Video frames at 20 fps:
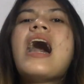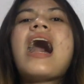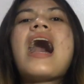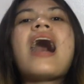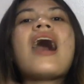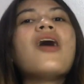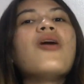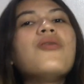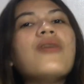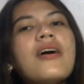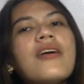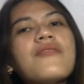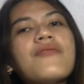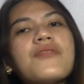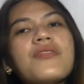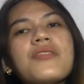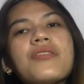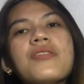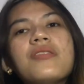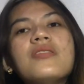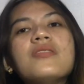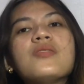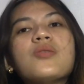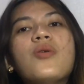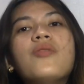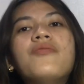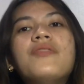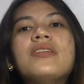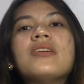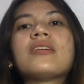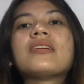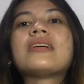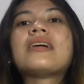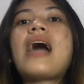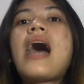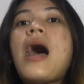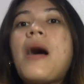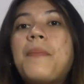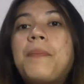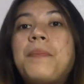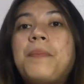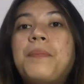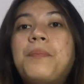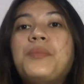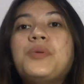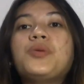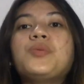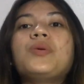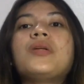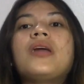however, there is often a gap between